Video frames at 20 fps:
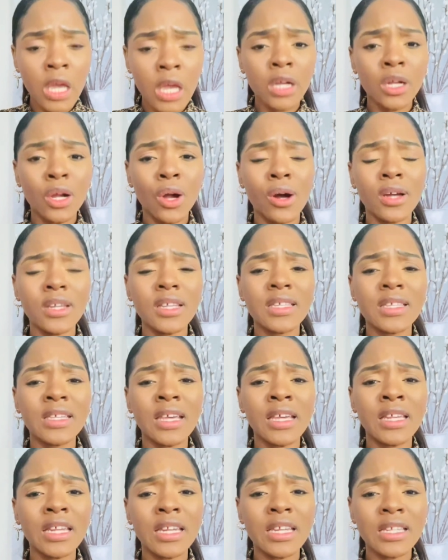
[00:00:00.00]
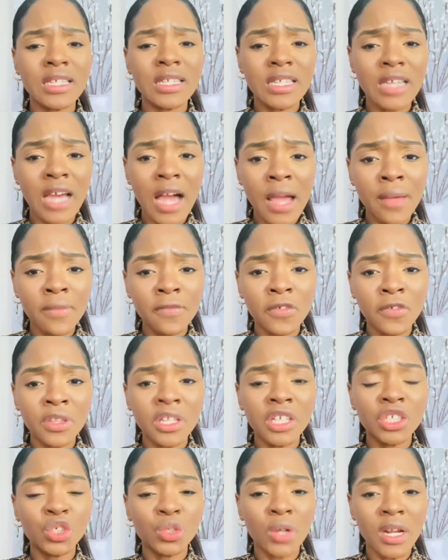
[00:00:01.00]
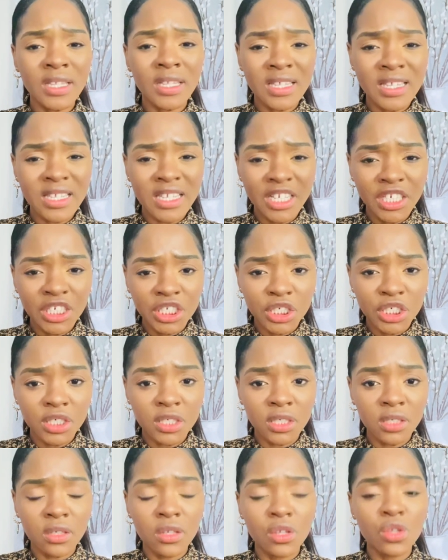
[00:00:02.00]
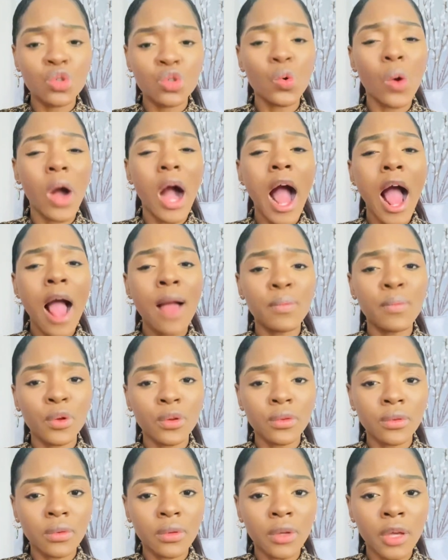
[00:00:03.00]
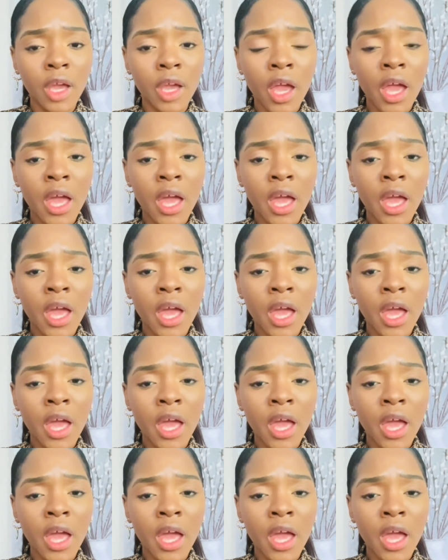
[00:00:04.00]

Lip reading: God is saying it is time for the transition to happen,